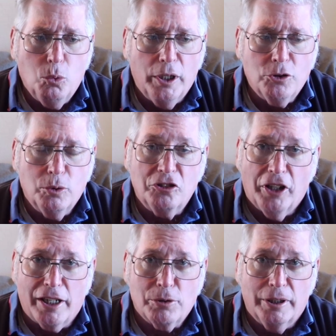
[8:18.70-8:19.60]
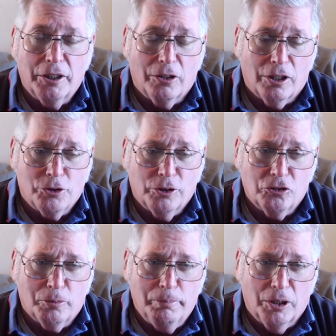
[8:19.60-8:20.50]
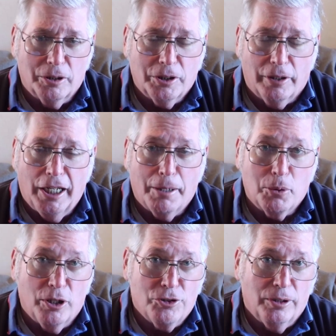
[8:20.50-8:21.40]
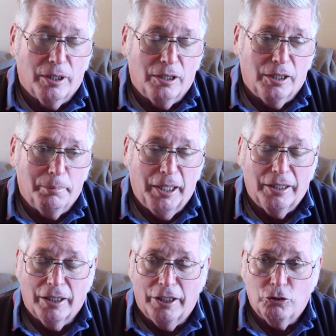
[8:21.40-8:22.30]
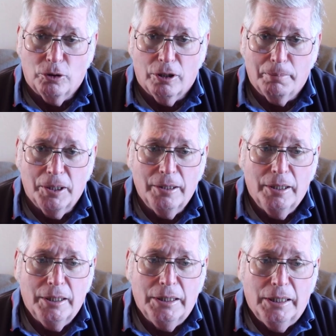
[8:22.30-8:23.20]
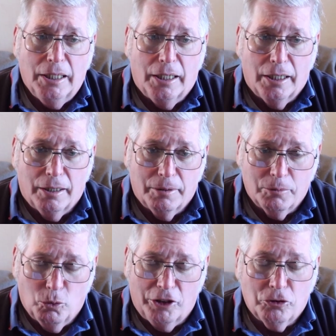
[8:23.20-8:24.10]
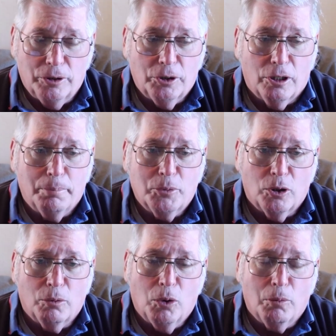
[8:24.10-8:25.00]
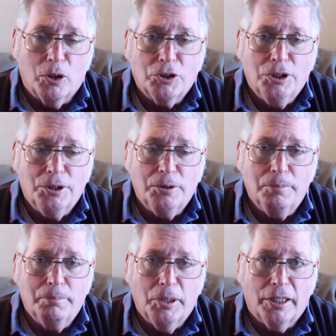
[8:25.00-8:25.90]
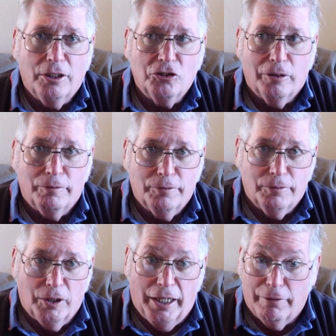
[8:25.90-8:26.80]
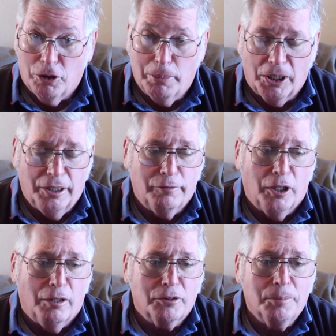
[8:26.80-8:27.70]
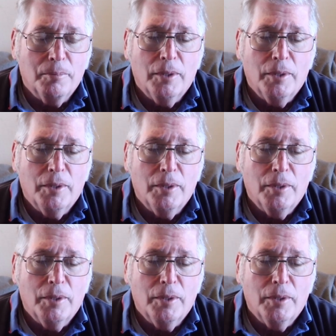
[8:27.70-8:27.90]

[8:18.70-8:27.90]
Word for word: which was actually the largest military operation on mainland Europe, Western Europe, during World War II because of everybody involved.